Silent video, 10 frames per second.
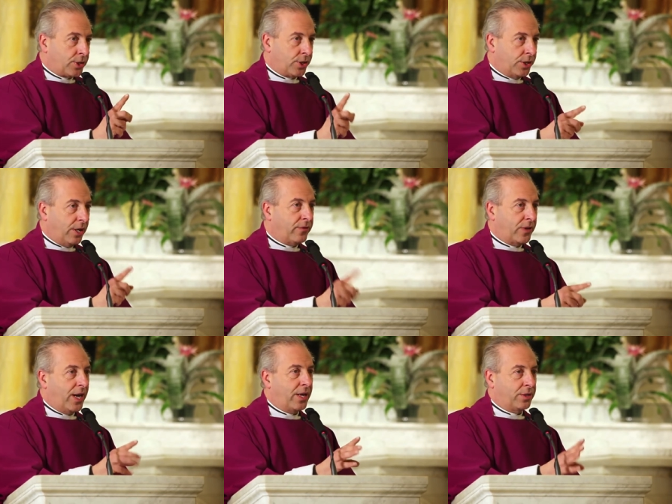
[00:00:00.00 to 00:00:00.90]
to love
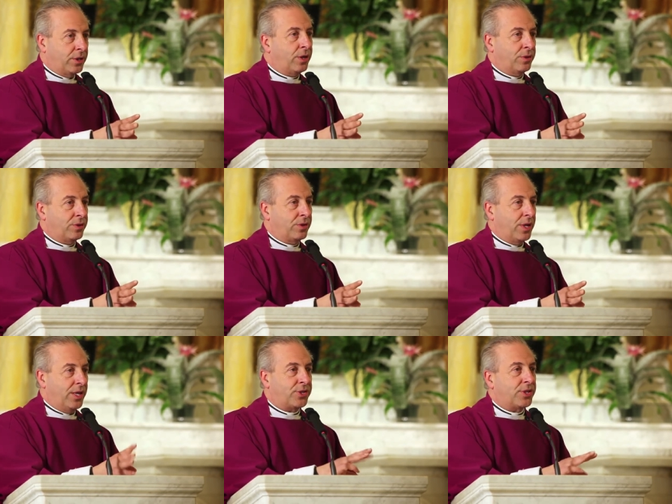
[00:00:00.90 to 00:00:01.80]
God alone
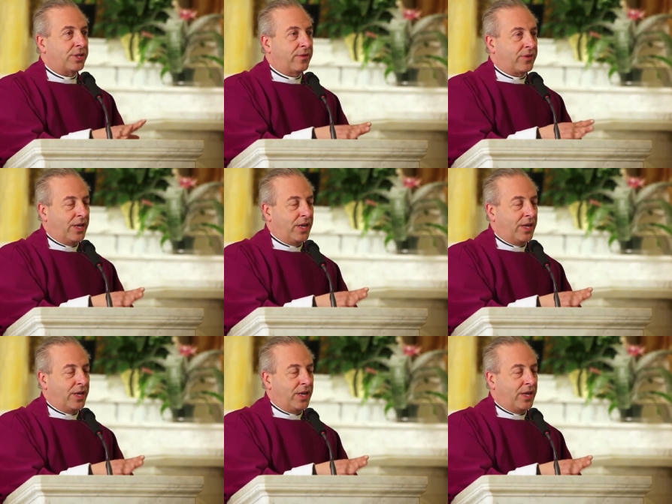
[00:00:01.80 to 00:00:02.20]
is to love